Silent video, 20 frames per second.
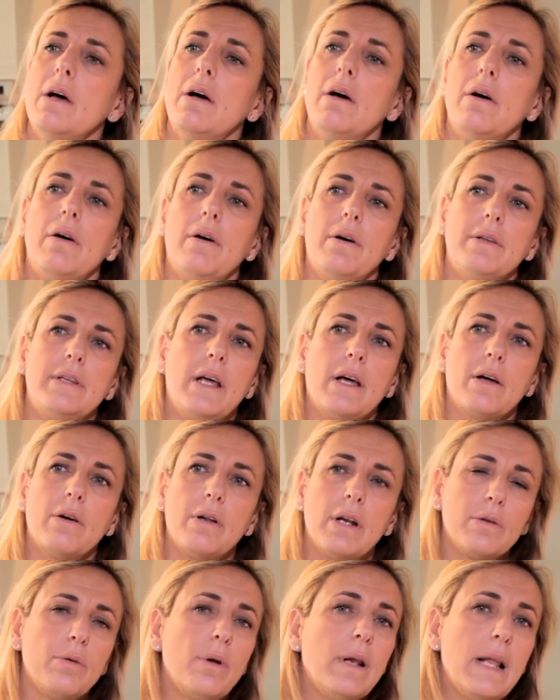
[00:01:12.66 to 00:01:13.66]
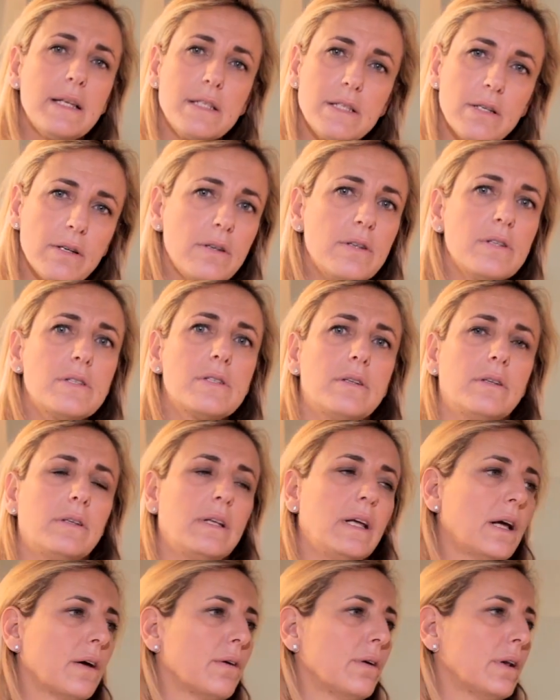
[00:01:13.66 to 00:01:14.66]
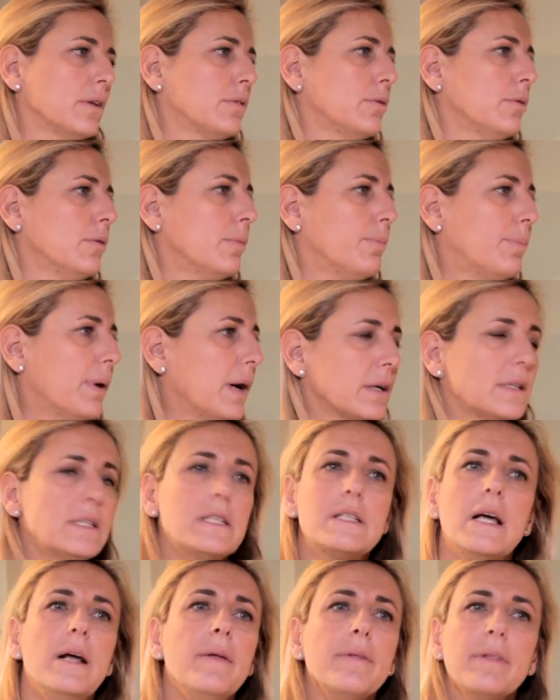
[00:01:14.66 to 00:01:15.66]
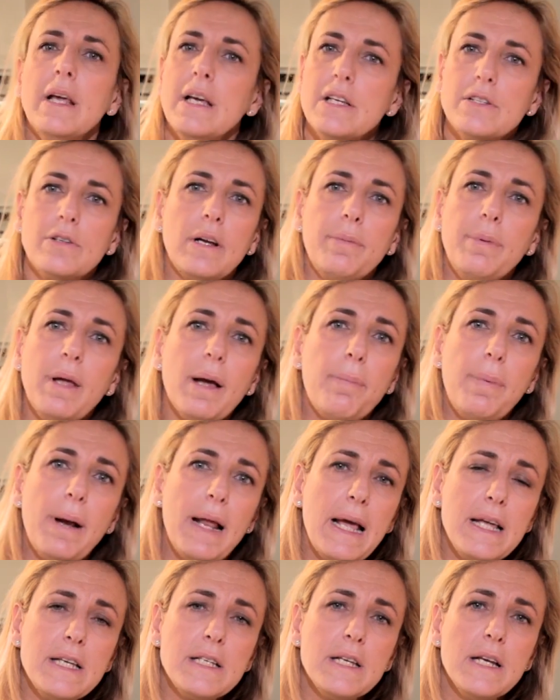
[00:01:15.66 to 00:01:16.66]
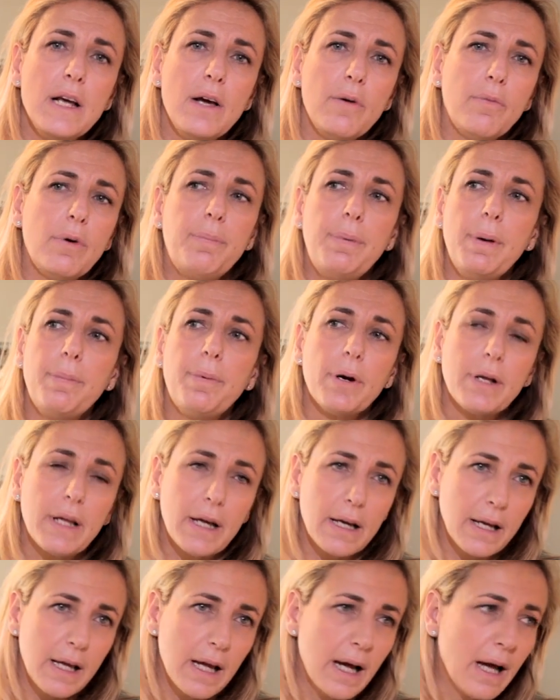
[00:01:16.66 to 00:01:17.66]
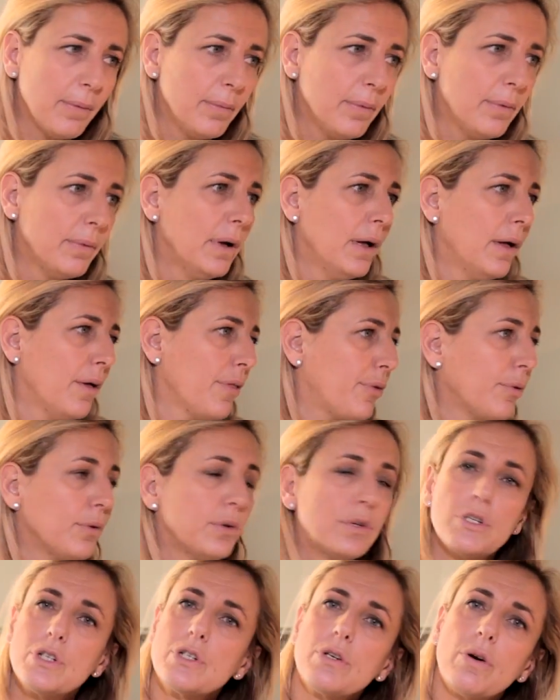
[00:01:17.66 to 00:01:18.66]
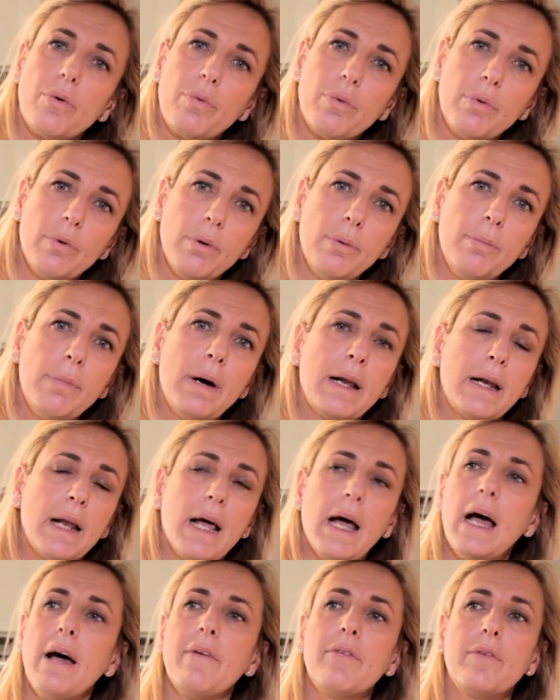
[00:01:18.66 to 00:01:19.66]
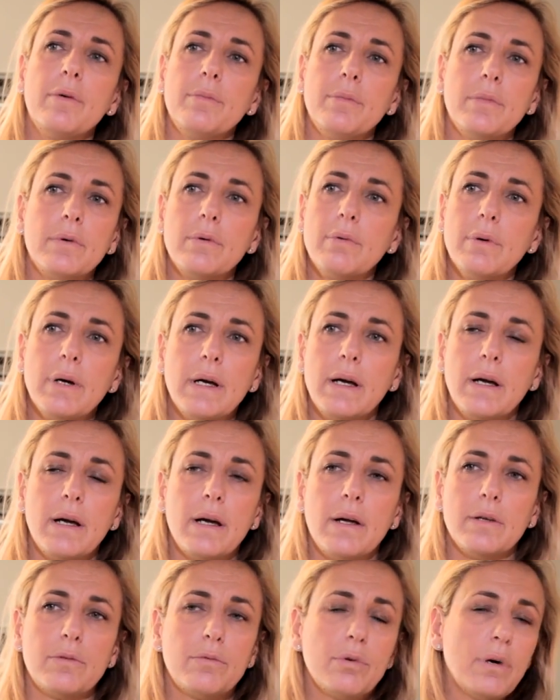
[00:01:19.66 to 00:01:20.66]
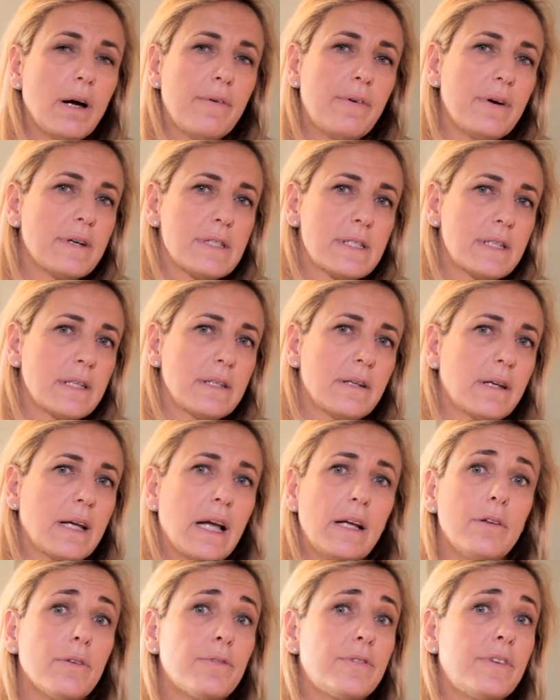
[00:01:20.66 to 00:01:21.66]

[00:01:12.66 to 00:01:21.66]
uh, they are going to do lessons, they are going to do parties. It's going to be a place where people can come through the showroom and have Comunque uh, to have a kind of